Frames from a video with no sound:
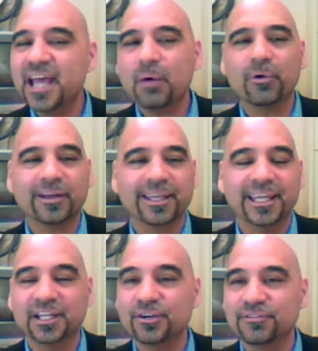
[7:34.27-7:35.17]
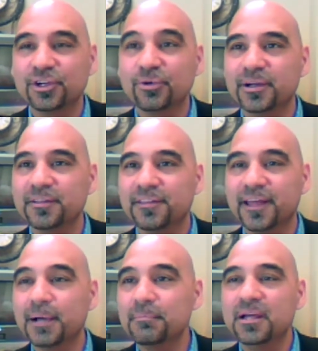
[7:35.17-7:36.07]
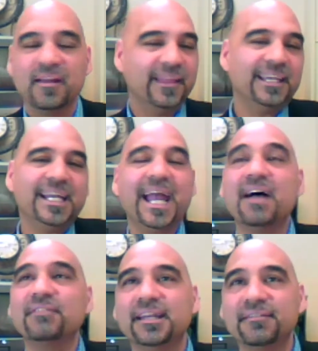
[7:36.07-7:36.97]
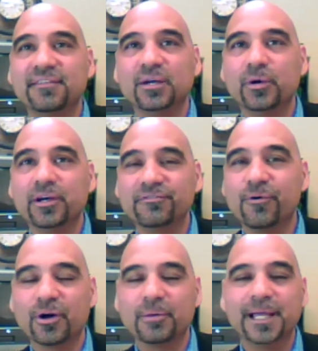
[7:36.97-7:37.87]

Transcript: went and uh, set up a, a networking interview with them.